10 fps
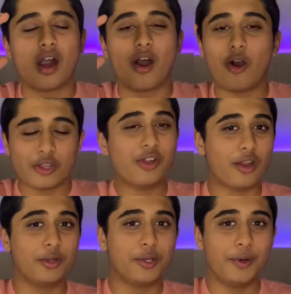All you
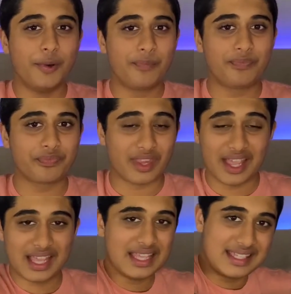gotta do
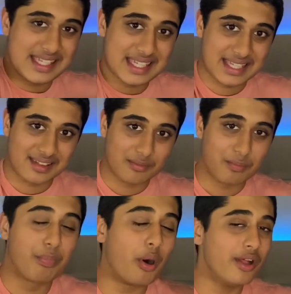is
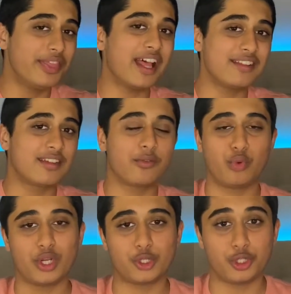put that stuff
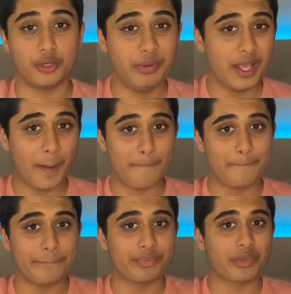where it should be.
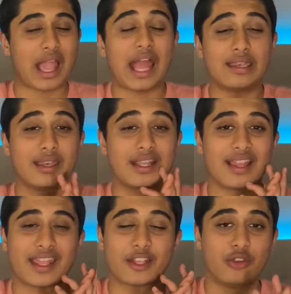And
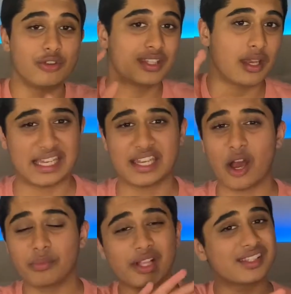like your setup, now
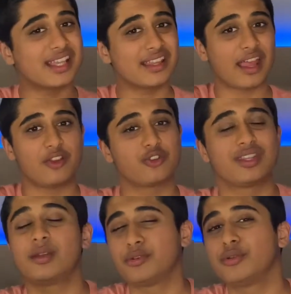I'm not saying that your
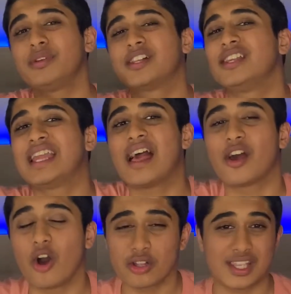setup should be clean at
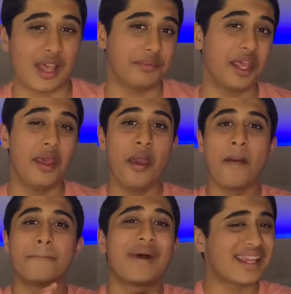all times.
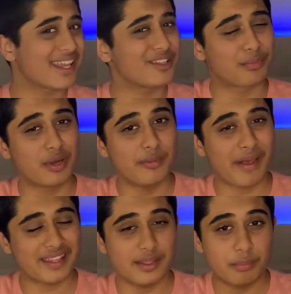Mine gets pretty
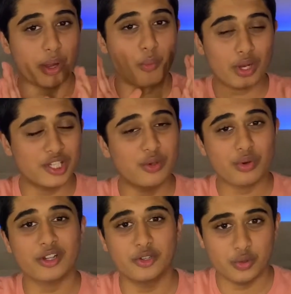messy, but what you
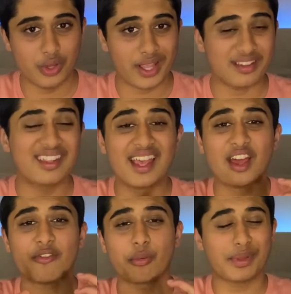want to do is
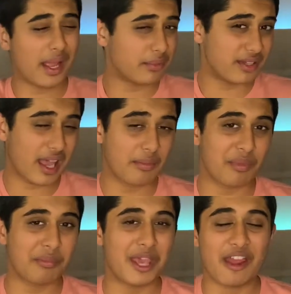from time to time,
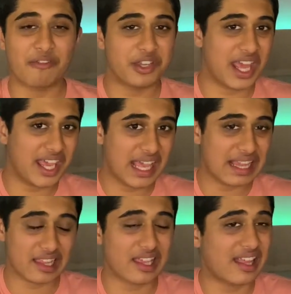maybe every day,
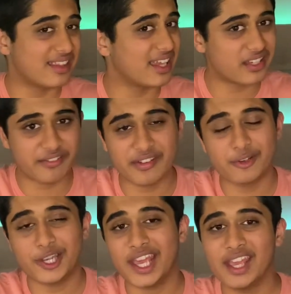like at the end of every
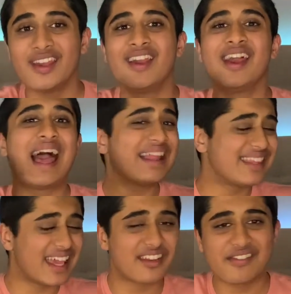day, at
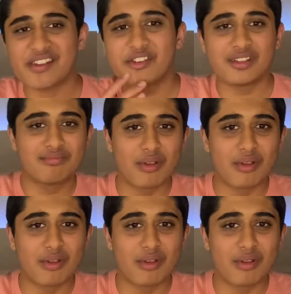the end of every